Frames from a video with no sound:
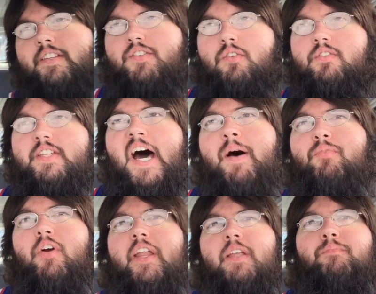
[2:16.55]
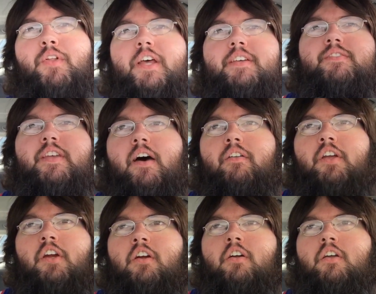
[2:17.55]
It's their top-rated place down
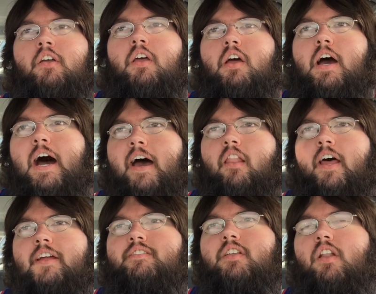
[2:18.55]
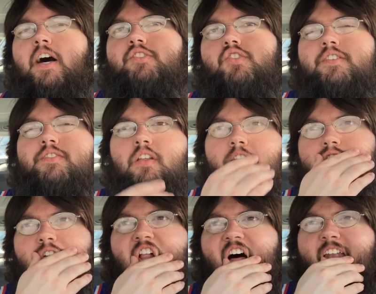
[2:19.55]
here. I liked it a lot. Tracy
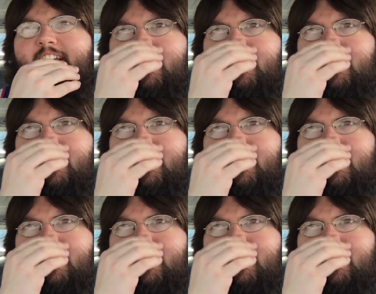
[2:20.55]
liked it a lot.